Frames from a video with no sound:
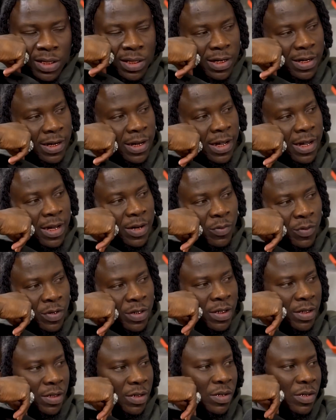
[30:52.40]
yesterday
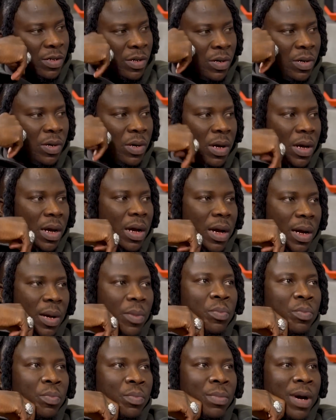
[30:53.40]
and was you know
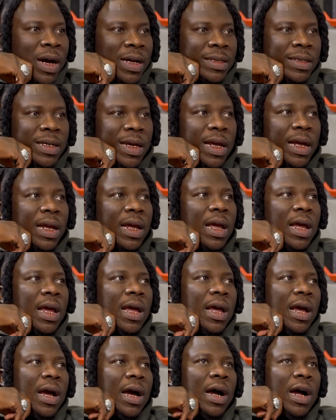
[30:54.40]
the my thing.
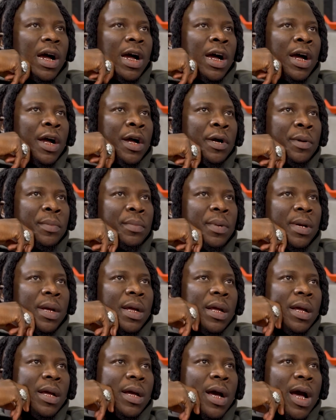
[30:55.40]
Um,
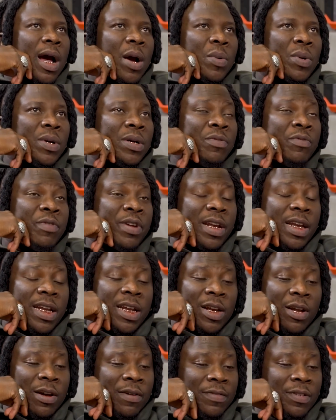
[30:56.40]
I would
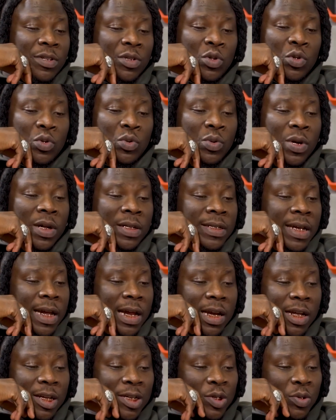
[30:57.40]
really love to do a
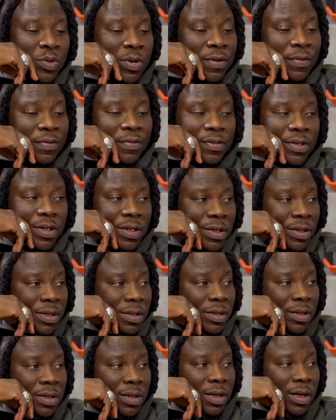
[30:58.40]
Taylor Swift.
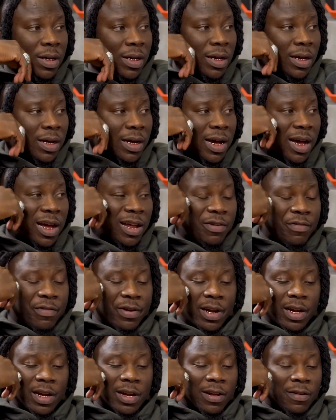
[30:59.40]

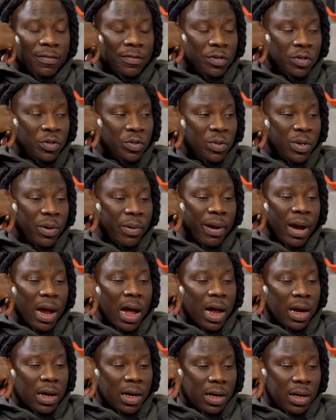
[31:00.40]
I'd really love to do a
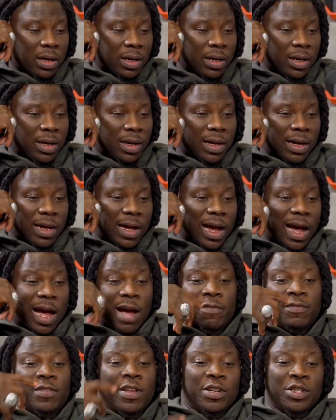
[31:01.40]
Rihanna.
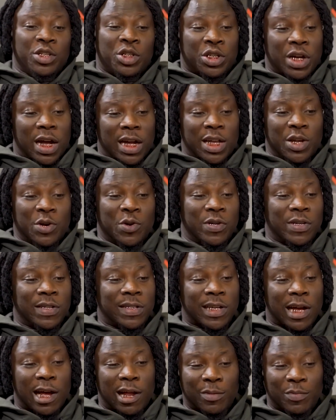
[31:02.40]
I've done Shaggy
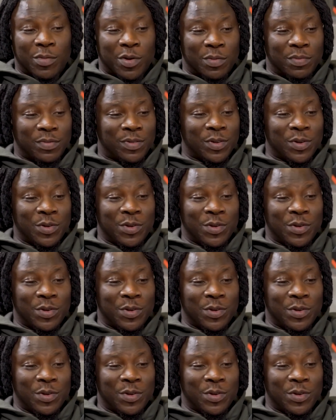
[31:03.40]
on this album,